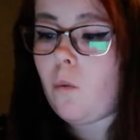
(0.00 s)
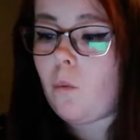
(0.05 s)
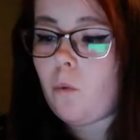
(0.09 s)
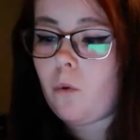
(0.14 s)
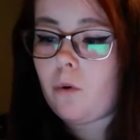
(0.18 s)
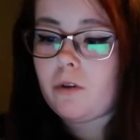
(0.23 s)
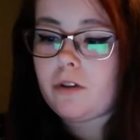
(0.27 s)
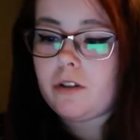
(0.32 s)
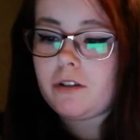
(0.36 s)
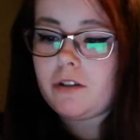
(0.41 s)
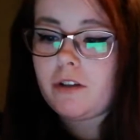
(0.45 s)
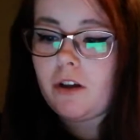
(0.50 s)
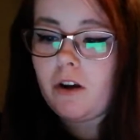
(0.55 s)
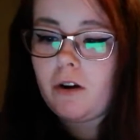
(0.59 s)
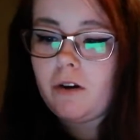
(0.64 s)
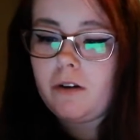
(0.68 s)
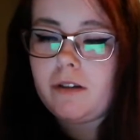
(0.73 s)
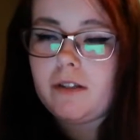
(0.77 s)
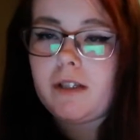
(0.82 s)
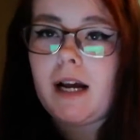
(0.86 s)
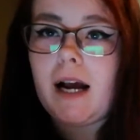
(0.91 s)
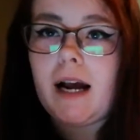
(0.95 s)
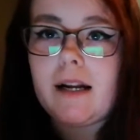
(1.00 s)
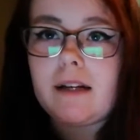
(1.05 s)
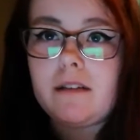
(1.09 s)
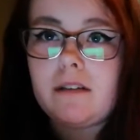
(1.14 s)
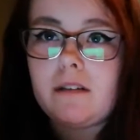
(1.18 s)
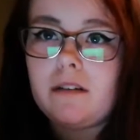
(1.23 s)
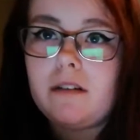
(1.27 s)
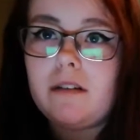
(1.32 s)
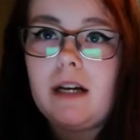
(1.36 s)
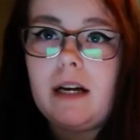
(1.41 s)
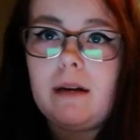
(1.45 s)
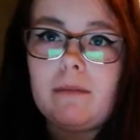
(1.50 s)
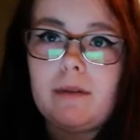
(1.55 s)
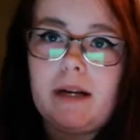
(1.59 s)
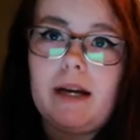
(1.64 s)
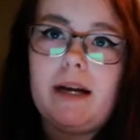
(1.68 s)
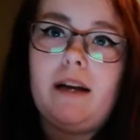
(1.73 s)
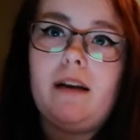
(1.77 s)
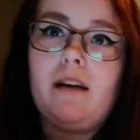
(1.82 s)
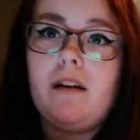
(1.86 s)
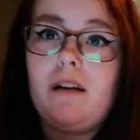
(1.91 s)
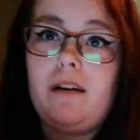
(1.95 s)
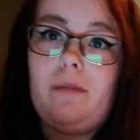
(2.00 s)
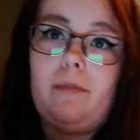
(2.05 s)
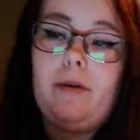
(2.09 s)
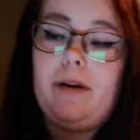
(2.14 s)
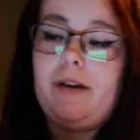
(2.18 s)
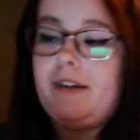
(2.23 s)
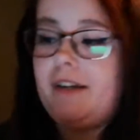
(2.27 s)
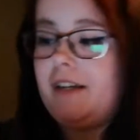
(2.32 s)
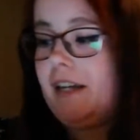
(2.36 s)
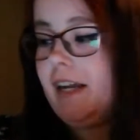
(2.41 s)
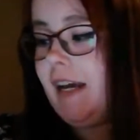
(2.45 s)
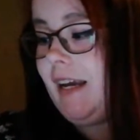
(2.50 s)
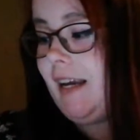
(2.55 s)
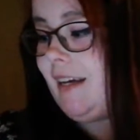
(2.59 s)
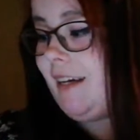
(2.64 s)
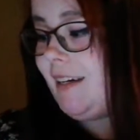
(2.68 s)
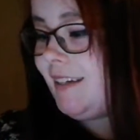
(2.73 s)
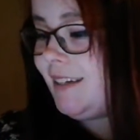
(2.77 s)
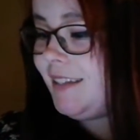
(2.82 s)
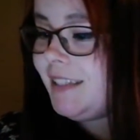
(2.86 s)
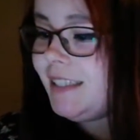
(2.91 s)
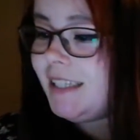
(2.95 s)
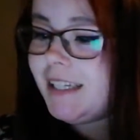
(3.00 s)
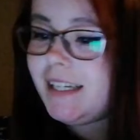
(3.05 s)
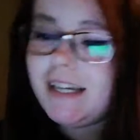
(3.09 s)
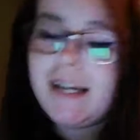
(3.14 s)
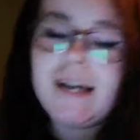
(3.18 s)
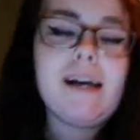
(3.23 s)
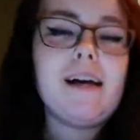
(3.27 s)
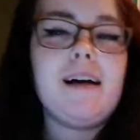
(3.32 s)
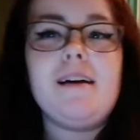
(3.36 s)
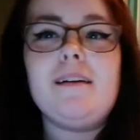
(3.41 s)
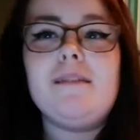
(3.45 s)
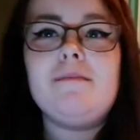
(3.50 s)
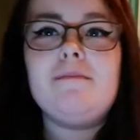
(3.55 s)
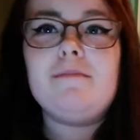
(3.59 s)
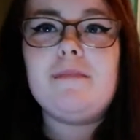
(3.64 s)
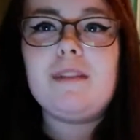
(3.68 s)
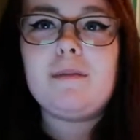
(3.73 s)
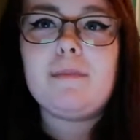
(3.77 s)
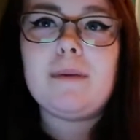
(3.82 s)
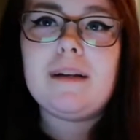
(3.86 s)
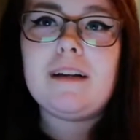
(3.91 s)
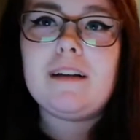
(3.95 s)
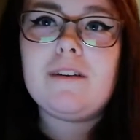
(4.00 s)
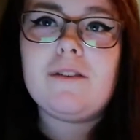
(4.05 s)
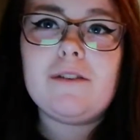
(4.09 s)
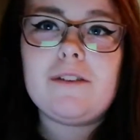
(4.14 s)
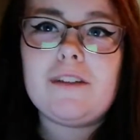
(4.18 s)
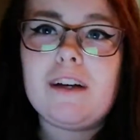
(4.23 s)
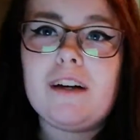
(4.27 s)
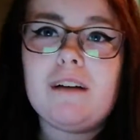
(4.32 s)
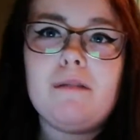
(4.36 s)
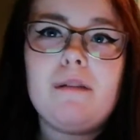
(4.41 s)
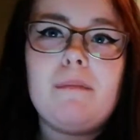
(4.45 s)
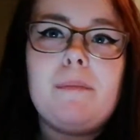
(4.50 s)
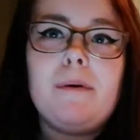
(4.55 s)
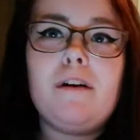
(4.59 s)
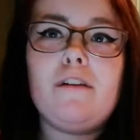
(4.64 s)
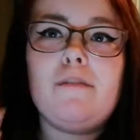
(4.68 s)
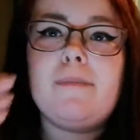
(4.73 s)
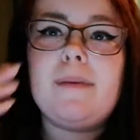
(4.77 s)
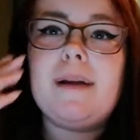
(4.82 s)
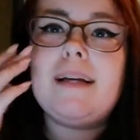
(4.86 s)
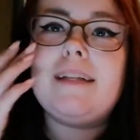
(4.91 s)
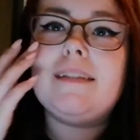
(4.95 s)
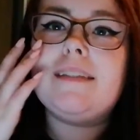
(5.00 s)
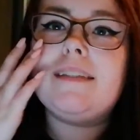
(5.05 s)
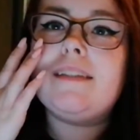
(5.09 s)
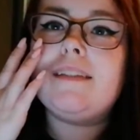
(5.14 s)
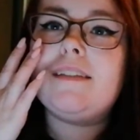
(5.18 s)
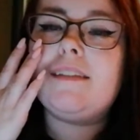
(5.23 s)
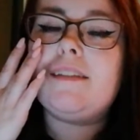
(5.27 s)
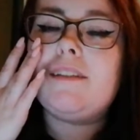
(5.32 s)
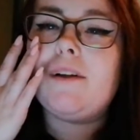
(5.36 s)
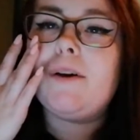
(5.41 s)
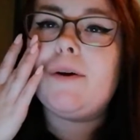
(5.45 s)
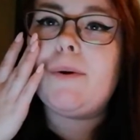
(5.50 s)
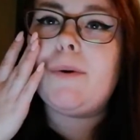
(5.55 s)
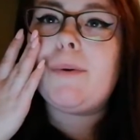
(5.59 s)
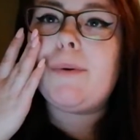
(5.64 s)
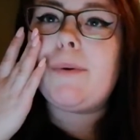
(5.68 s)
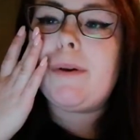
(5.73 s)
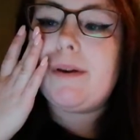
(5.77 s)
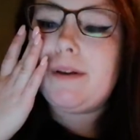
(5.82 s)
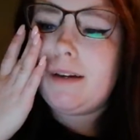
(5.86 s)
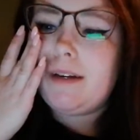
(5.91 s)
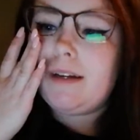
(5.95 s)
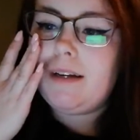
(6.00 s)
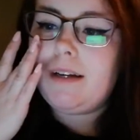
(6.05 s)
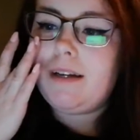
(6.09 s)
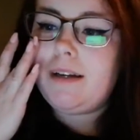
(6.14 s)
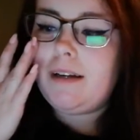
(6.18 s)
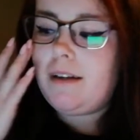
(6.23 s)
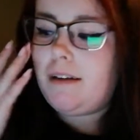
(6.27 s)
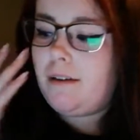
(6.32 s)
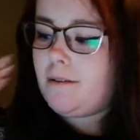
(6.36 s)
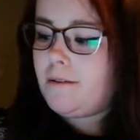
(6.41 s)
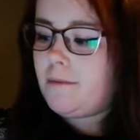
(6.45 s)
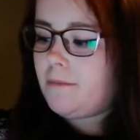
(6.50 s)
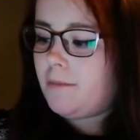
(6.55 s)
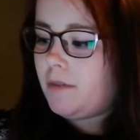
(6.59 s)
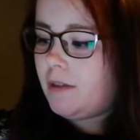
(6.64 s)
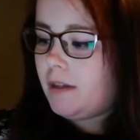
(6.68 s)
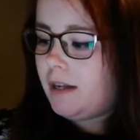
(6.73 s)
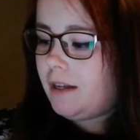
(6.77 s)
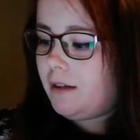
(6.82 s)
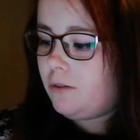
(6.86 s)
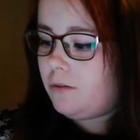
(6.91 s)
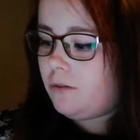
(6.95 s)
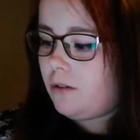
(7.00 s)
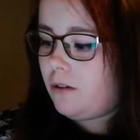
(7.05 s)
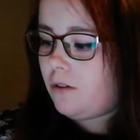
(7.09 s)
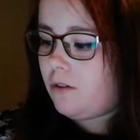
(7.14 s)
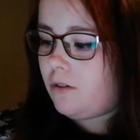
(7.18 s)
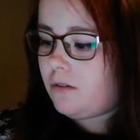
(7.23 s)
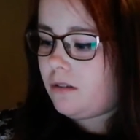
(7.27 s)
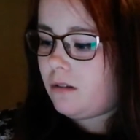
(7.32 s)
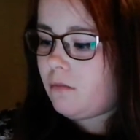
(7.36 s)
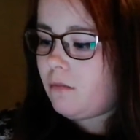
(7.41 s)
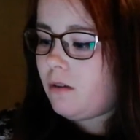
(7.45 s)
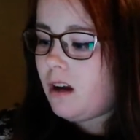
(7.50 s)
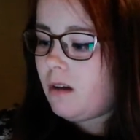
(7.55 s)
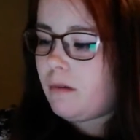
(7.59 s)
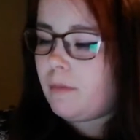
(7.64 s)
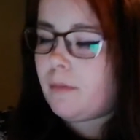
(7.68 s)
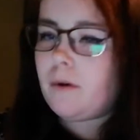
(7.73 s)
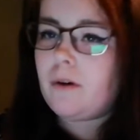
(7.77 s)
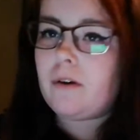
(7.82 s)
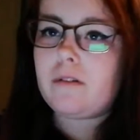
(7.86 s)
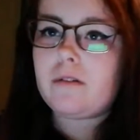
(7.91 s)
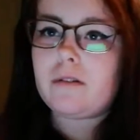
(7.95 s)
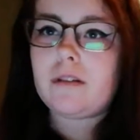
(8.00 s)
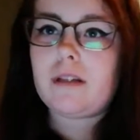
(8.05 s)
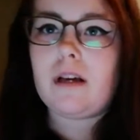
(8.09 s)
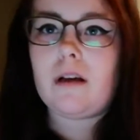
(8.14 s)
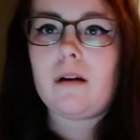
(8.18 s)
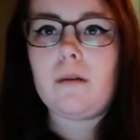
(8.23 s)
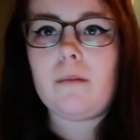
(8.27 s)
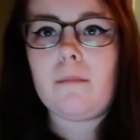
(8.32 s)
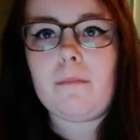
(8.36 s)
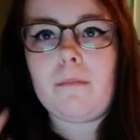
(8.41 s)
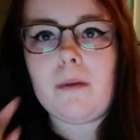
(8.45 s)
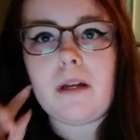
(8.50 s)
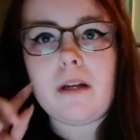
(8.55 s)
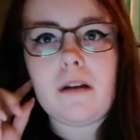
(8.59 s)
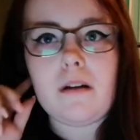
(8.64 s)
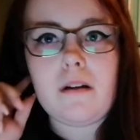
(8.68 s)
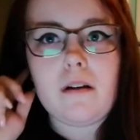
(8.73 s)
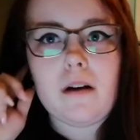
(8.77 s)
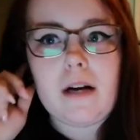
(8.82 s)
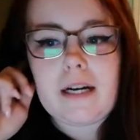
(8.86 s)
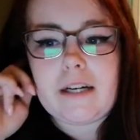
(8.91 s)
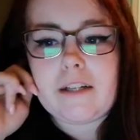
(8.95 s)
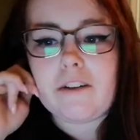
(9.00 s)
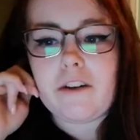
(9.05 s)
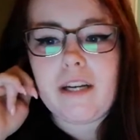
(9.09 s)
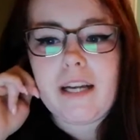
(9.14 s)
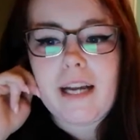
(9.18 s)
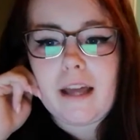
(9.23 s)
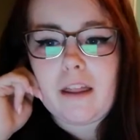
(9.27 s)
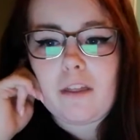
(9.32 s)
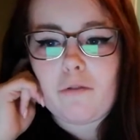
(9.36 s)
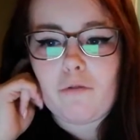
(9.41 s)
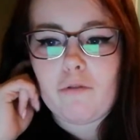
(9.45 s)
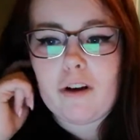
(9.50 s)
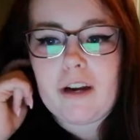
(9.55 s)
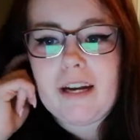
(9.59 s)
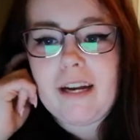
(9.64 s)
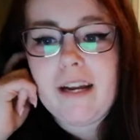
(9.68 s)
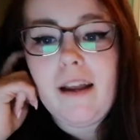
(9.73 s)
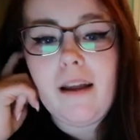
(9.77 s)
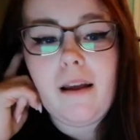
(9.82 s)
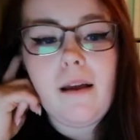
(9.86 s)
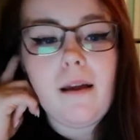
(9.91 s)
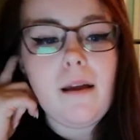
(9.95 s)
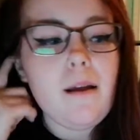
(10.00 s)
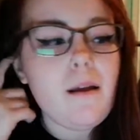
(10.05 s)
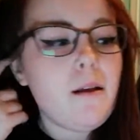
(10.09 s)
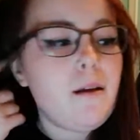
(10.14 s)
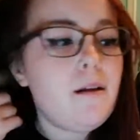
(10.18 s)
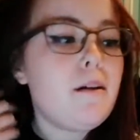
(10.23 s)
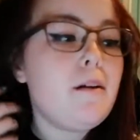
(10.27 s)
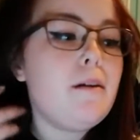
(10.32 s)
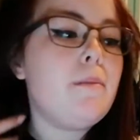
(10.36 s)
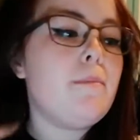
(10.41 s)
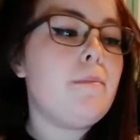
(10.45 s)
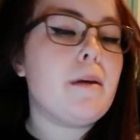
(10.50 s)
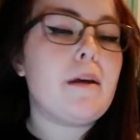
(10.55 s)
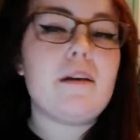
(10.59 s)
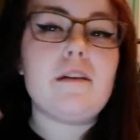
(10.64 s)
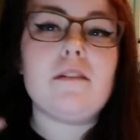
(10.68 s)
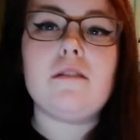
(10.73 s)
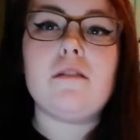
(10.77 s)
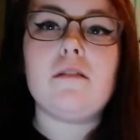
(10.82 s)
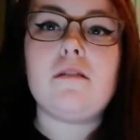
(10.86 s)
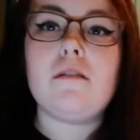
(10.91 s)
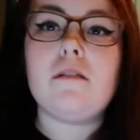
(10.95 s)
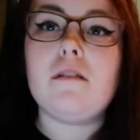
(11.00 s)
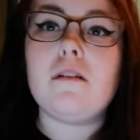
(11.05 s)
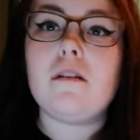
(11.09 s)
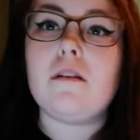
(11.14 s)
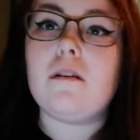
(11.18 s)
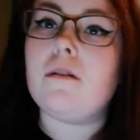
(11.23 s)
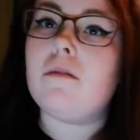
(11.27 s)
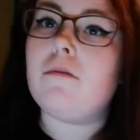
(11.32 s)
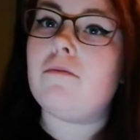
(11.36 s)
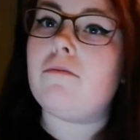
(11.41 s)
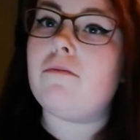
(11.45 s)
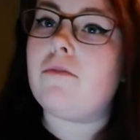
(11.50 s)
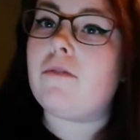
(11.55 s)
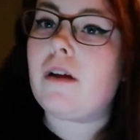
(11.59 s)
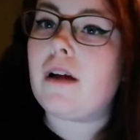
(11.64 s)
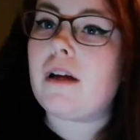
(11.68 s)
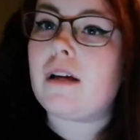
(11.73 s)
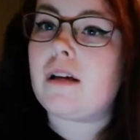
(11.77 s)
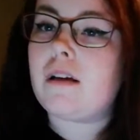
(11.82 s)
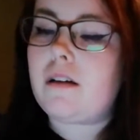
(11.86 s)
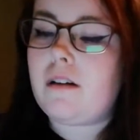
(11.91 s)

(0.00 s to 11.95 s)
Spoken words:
Waterstones and MK Library today and spent a lot of time at both places, so I also got some library books. I could only get 3 because of I